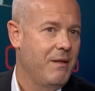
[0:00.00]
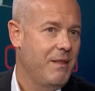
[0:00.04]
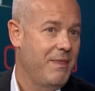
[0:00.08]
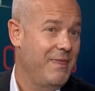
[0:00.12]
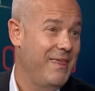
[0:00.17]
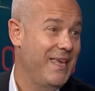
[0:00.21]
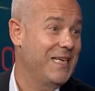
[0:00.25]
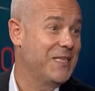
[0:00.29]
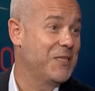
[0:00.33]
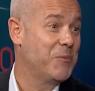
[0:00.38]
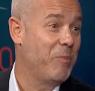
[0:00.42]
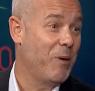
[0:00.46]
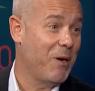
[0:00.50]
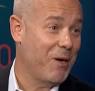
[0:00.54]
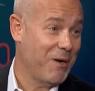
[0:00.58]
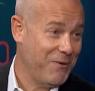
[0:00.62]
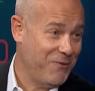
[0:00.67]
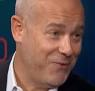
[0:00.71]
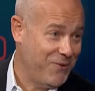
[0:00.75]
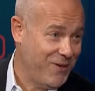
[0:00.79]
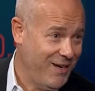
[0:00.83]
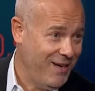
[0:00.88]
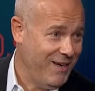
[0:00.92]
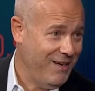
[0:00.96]
Think
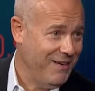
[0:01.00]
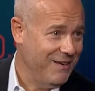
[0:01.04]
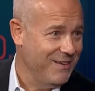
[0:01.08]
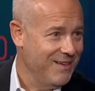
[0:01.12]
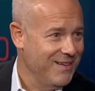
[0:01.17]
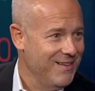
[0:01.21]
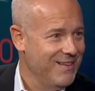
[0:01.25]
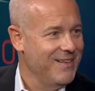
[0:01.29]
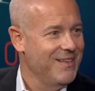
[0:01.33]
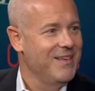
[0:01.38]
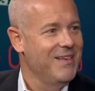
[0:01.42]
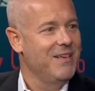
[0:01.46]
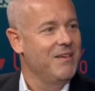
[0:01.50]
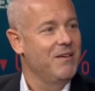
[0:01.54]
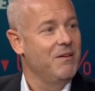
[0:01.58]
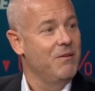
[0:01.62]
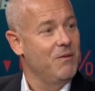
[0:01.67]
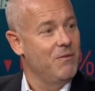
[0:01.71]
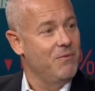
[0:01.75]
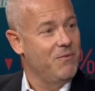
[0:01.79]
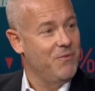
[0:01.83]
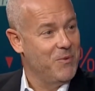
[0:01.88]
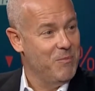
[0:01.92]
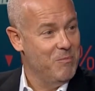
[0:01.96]
Spotify okay.
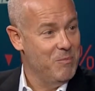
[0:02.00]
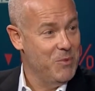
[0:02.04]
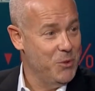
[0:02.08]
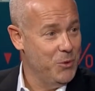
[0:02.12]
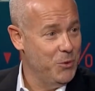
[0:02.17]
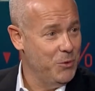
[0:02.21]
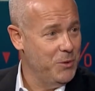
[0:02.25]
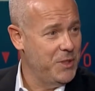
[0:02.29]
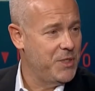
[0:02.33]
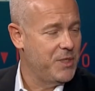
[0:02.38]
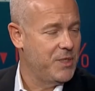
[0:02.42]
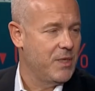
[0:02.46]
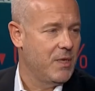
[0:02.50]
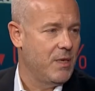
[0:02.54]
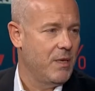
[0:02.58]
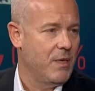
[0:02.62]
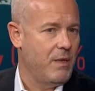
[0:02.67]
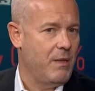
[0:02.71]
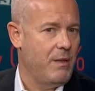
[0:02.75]
for moods.